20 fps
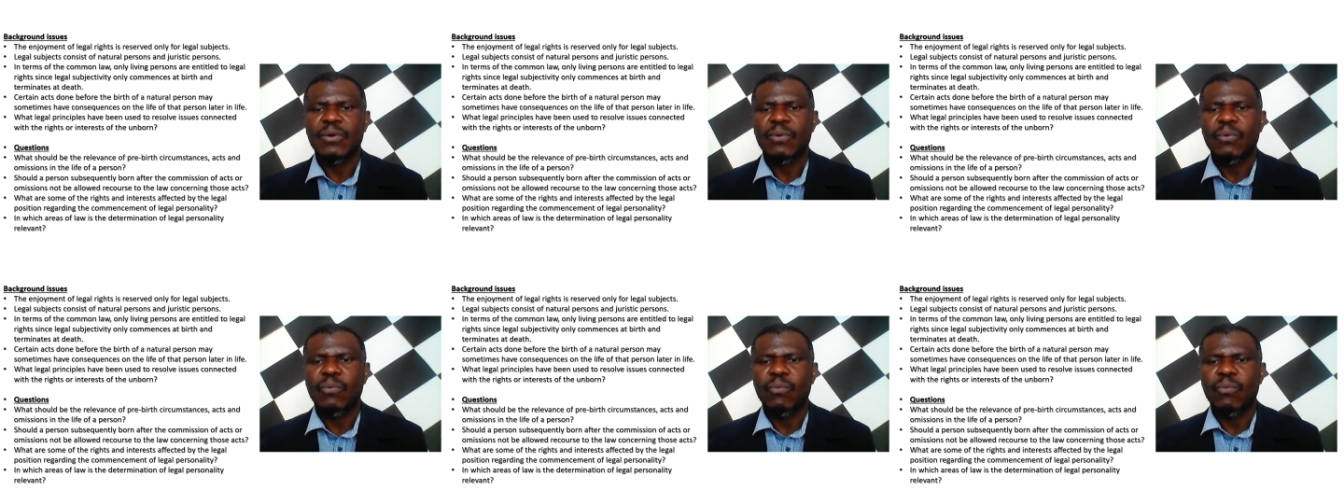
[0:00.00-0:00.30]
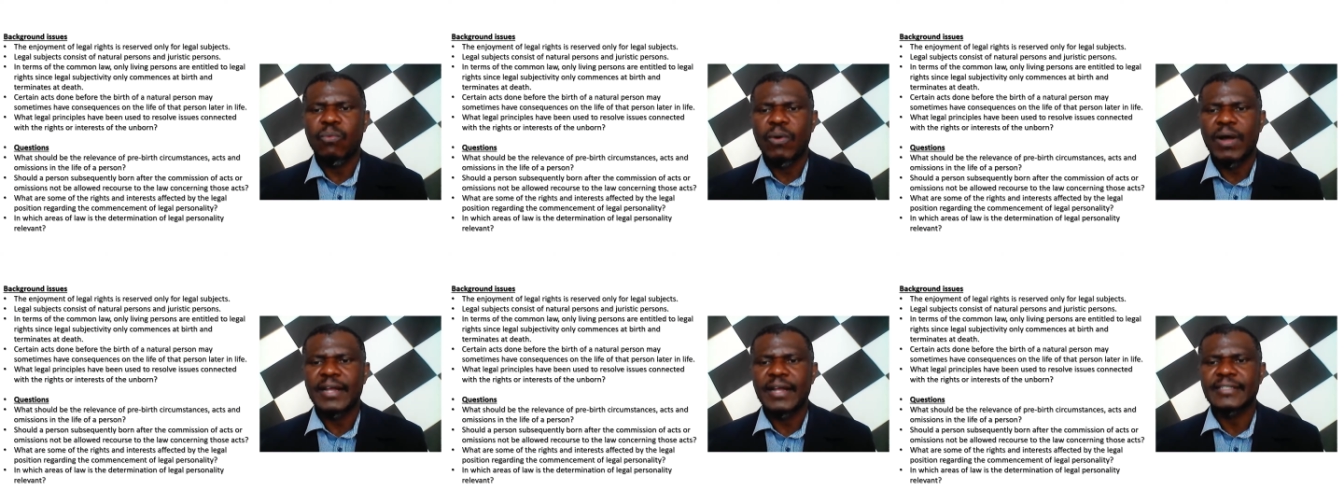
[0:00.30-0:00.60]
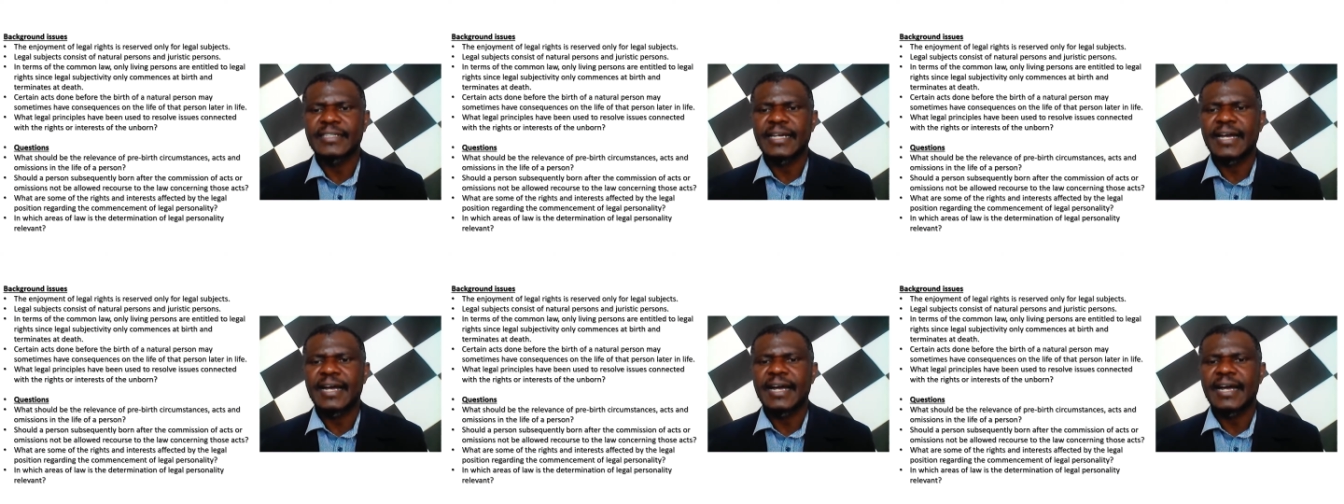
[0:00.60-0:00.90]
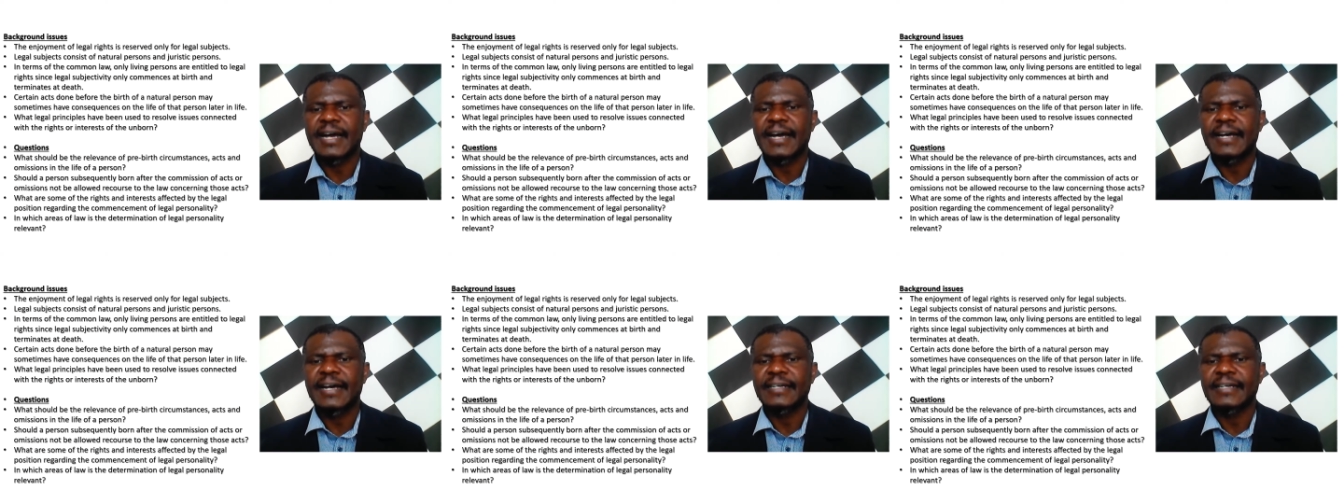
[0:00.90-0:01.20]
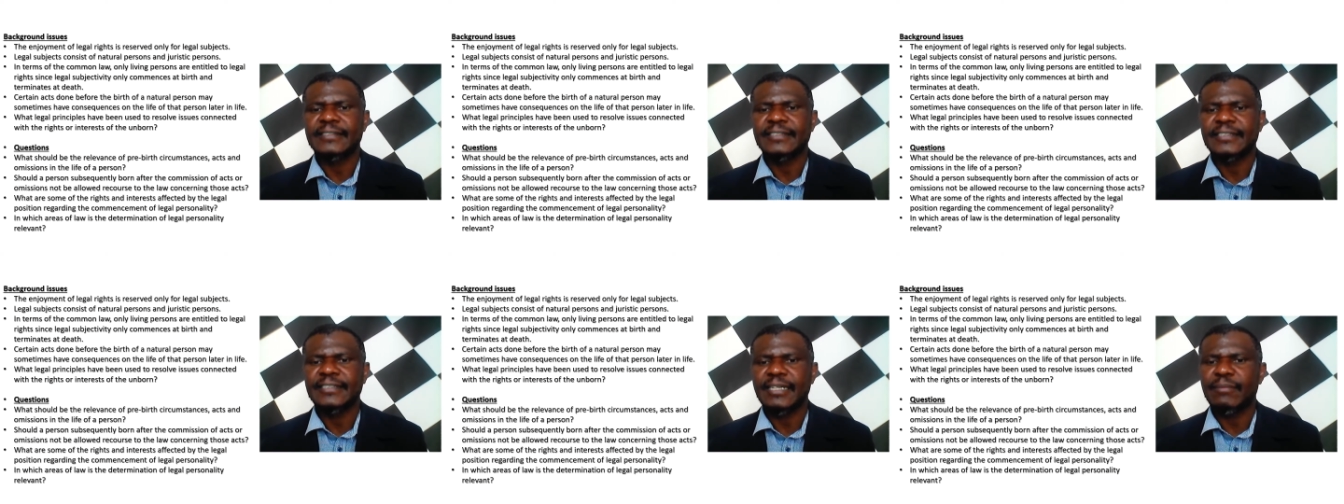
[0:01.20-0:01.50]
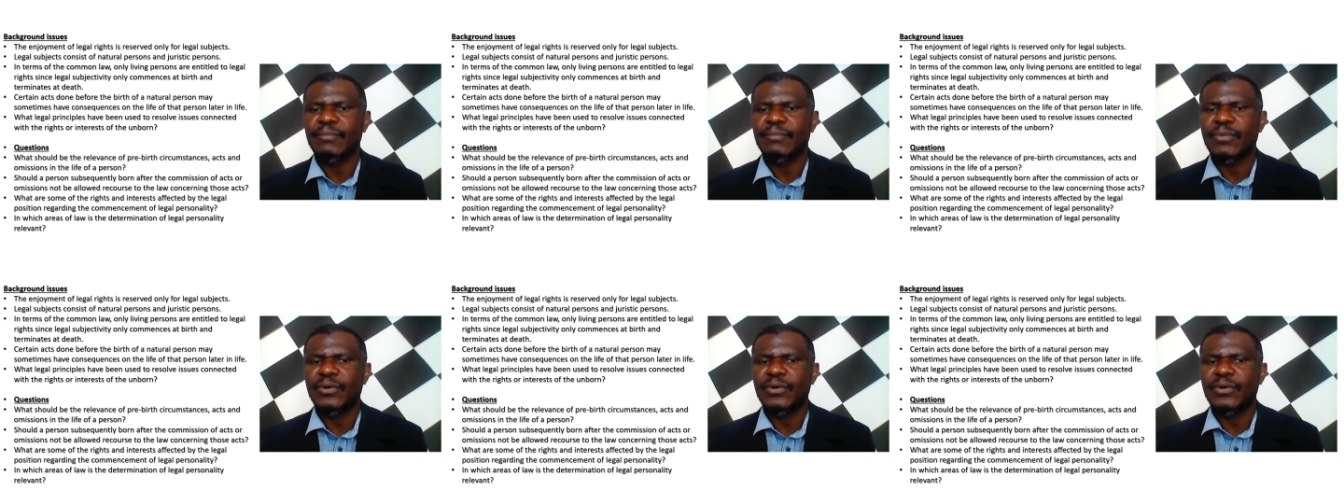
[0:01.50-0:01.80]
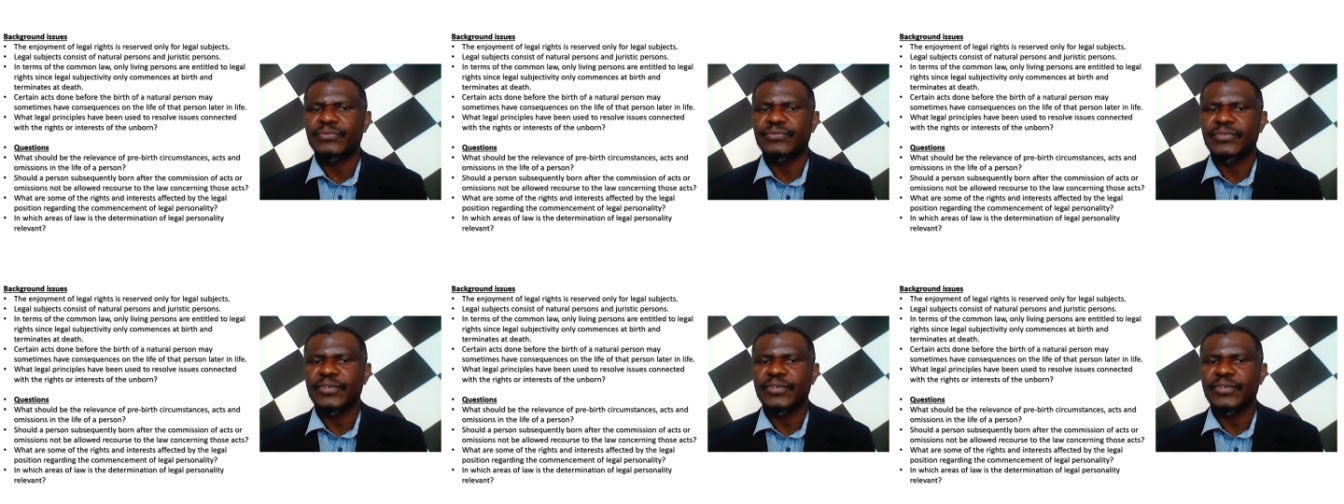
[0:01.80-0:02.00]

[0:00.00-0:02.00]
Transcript: what are some of